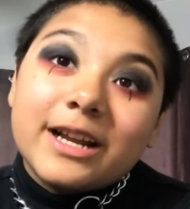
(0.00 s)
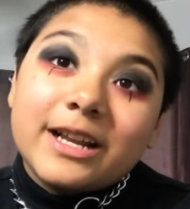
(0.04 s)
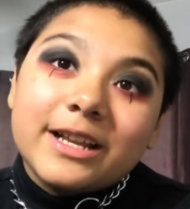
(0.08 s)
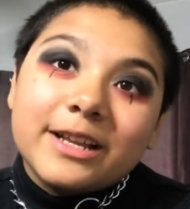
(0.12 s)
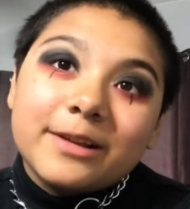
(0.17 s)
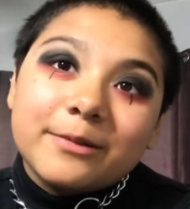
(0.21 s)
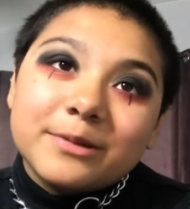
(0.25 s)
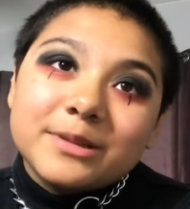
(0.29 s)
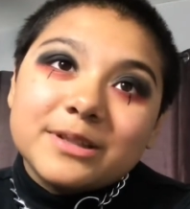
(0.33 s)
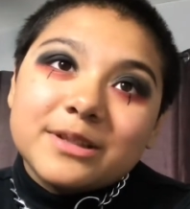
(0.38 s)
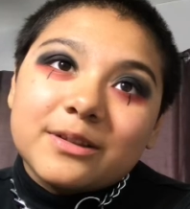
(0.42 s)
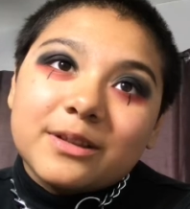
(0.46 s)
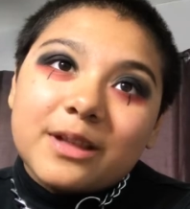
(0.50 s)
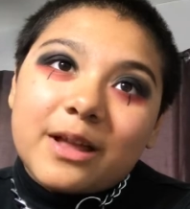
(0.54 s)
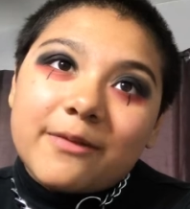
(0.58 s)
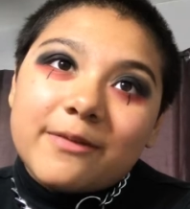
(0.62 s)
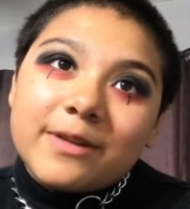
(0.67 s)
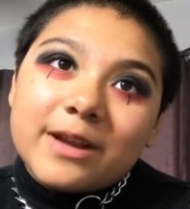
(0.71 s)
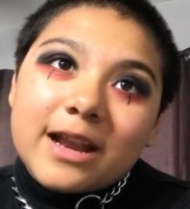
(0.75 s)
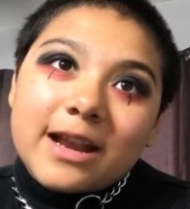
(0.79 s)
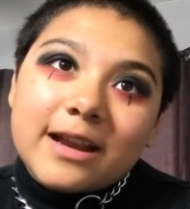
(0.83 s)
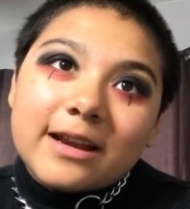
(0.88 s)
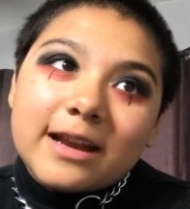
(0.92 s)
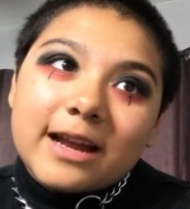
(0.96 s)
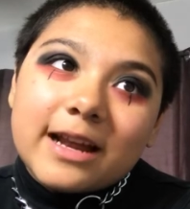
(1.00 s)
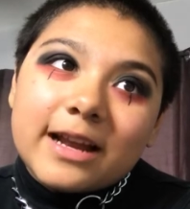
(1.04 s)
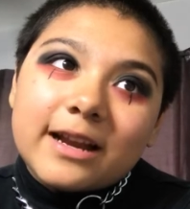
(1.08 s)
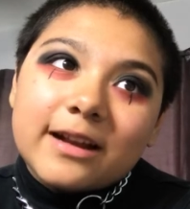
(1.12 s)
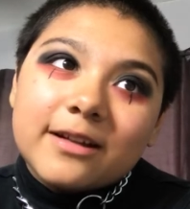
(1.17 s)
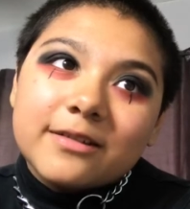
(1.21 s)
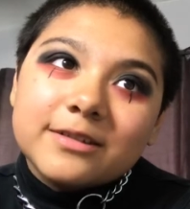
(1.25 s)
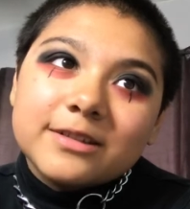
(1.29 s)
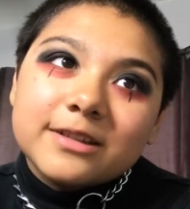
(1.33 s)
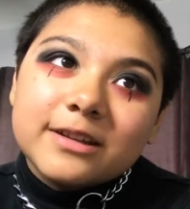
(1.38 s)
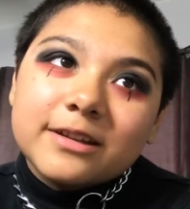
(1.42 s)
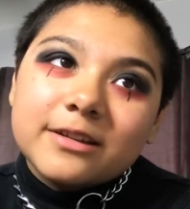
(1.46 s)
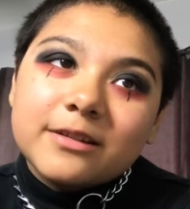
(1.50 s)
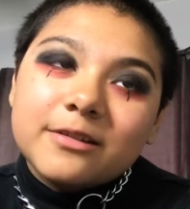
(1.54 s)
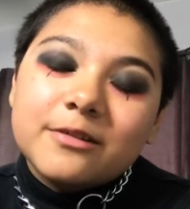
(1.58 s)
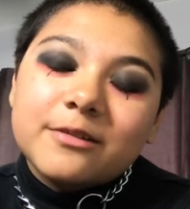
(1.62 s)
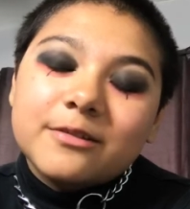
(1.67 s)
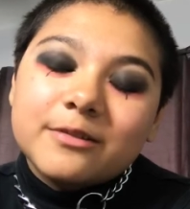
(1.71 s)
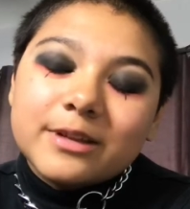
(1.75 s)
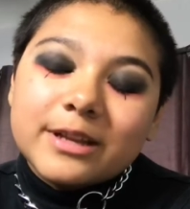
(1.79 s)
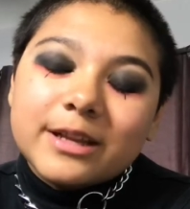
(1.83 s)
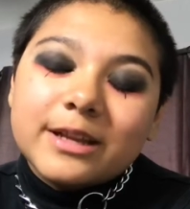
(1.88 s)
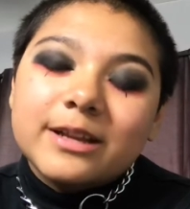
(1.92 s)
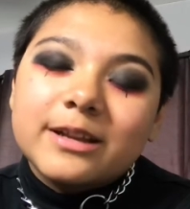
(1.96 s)
It was 11 at night. I was like,
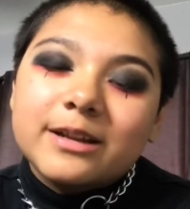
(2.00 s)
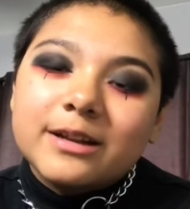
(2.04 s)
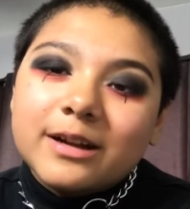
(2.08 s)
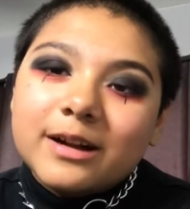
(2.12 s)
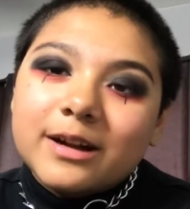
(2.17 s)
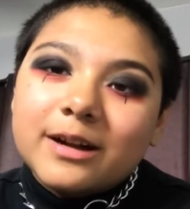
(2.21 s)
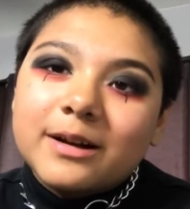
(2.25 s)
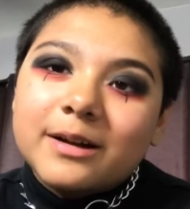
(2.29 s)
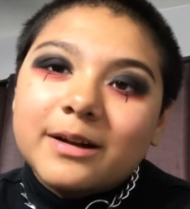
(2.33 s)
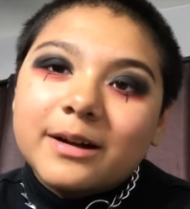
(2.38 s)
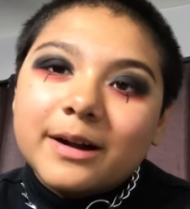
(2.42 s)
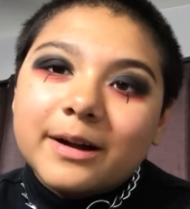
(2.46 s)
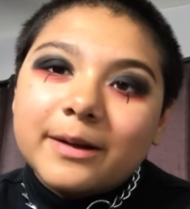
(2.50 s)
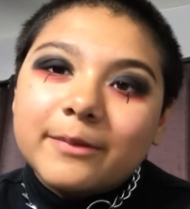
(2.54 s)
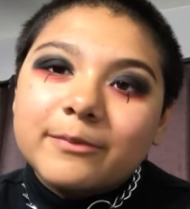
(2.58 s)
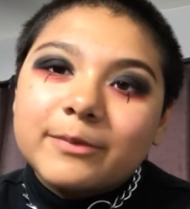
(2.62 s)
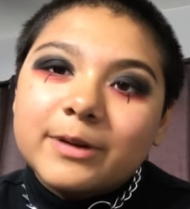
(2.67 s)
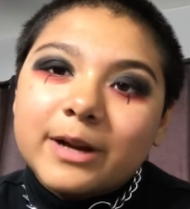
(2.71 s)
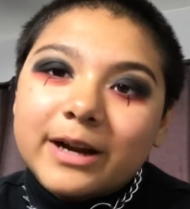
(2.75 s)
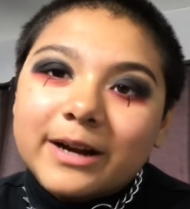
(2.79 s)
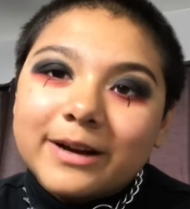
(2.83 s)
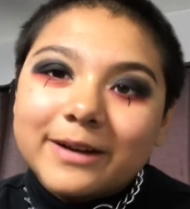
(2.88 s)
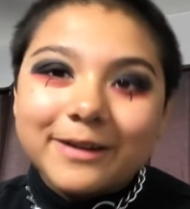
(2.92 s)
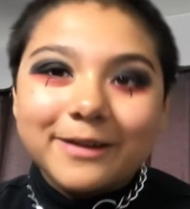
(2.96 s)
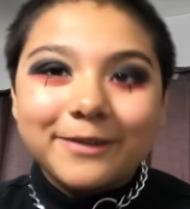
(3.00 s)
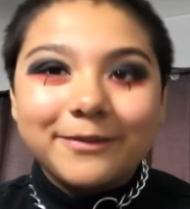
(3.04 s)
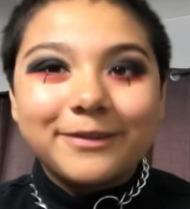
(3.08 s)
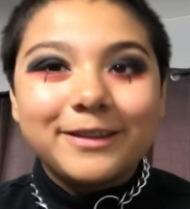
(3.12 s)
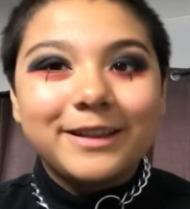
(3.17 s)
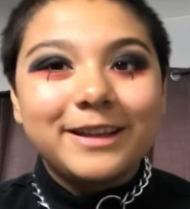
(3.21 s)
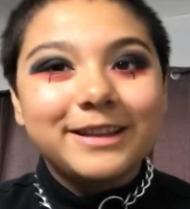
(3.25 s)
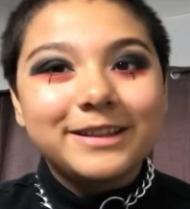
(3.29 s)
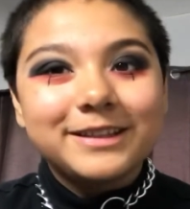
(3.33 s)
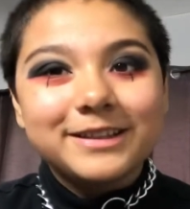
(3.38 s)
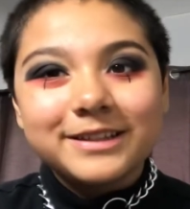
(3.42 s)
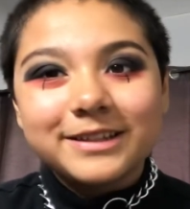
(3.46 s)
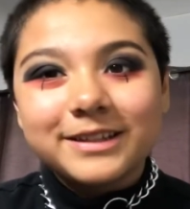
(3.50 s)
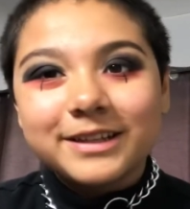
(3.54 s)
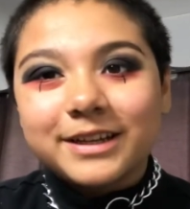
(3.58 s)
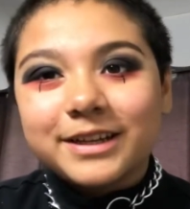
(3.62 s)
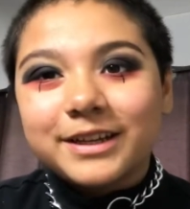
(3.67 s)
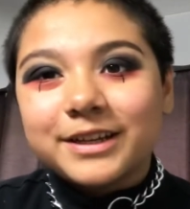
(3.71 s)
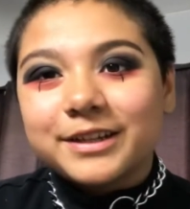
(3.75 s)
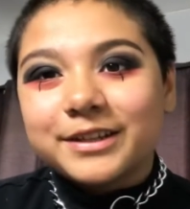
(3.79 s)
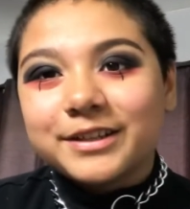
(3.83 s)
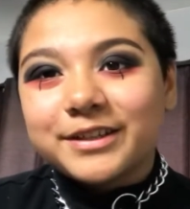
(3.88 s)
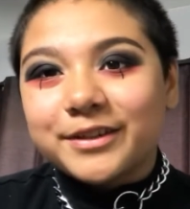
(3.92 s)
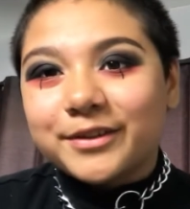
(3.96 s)
okay, I'm tired of this.
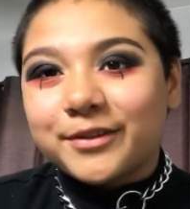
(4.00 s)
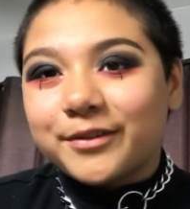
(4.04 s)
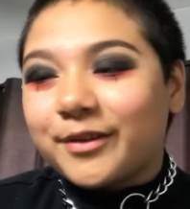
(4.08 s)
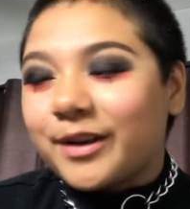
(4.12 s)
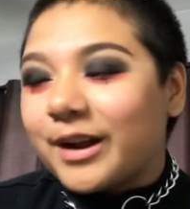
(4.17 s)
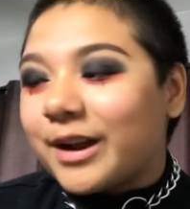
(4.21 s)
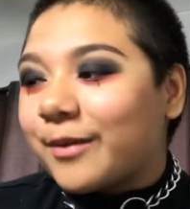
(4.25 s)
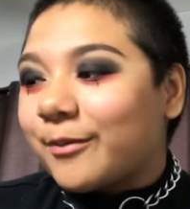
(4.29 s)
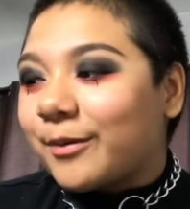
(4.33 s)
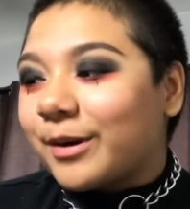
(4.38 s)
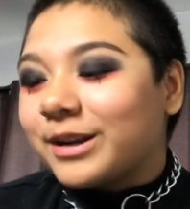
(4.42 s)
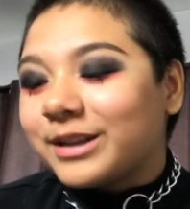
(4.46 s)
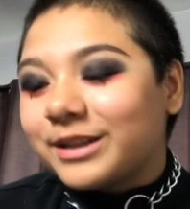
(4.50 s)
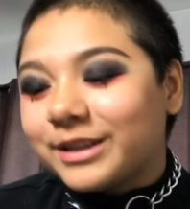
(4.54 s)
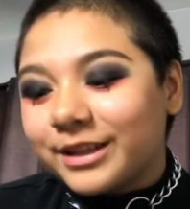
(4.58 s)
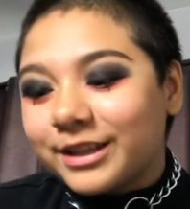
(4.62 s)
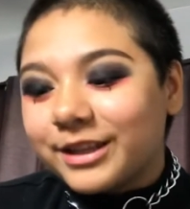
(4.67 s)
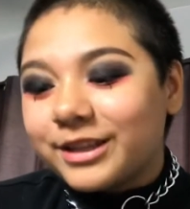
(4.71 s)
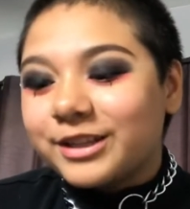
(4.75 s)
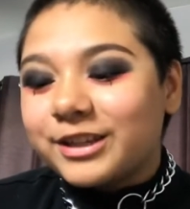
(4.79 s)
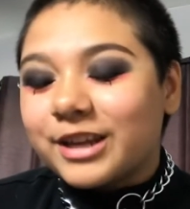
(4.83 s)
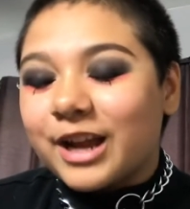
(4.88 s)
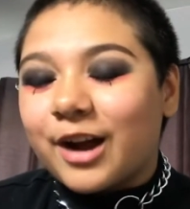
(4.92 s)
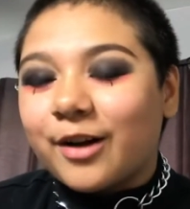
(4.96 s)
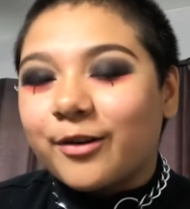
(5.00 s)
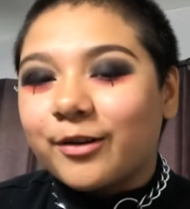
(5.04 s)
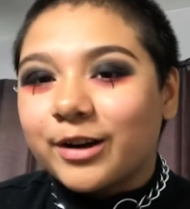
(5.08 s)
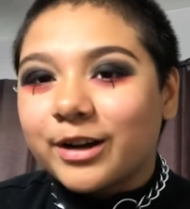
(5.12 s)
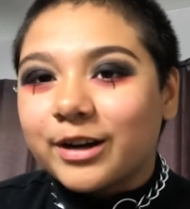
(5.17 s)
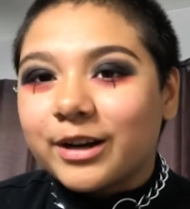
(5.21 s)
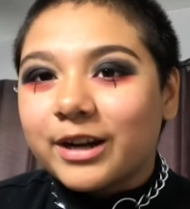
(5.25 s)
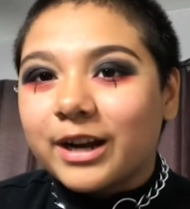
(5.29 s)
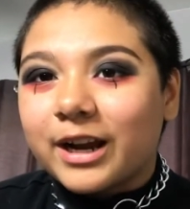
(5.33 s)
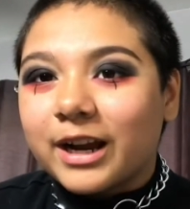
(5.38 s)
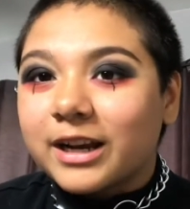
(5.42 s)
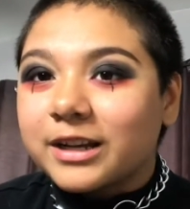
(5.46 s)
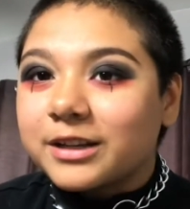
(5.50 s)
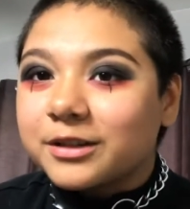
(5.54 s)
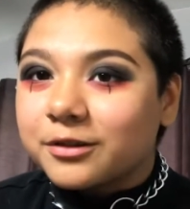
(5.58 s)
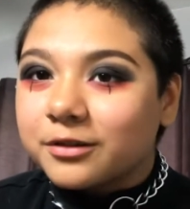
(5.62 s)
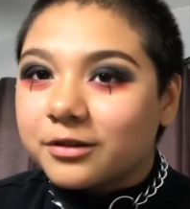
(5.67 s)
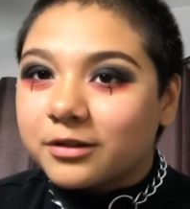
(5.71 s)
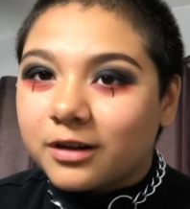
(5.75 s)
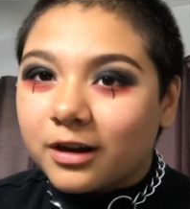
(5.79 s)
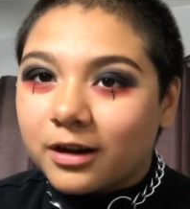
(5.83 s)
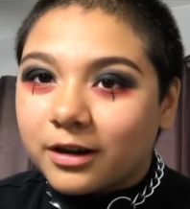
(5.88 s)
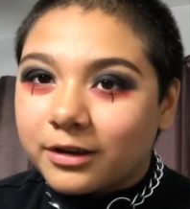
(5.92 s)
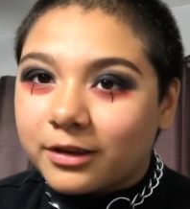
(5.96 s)
So I went to the shower. I
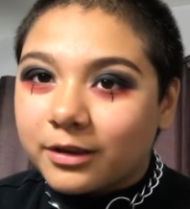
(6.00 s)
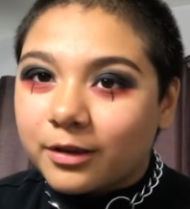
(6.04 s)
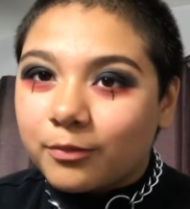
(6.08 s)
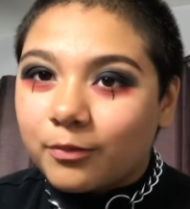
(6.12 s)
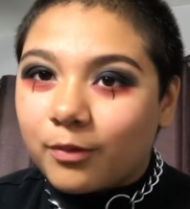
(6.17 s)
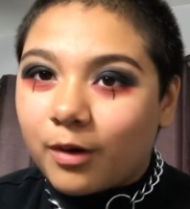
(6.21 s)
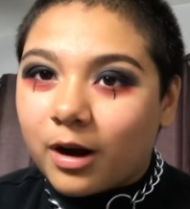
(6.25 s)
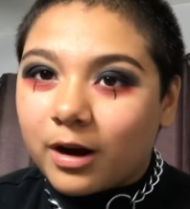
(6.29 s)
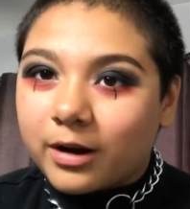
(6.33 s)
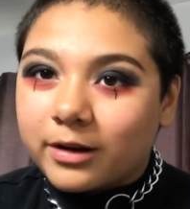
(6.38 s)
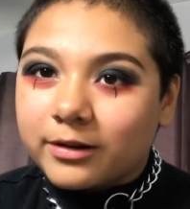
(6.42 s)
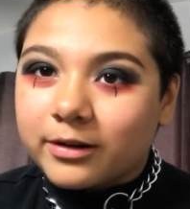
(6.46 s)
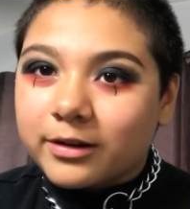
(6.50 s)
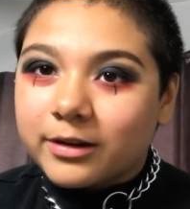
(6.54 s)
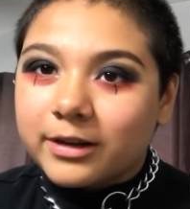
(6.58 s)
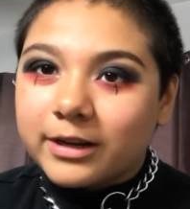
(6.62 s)
turned on the water.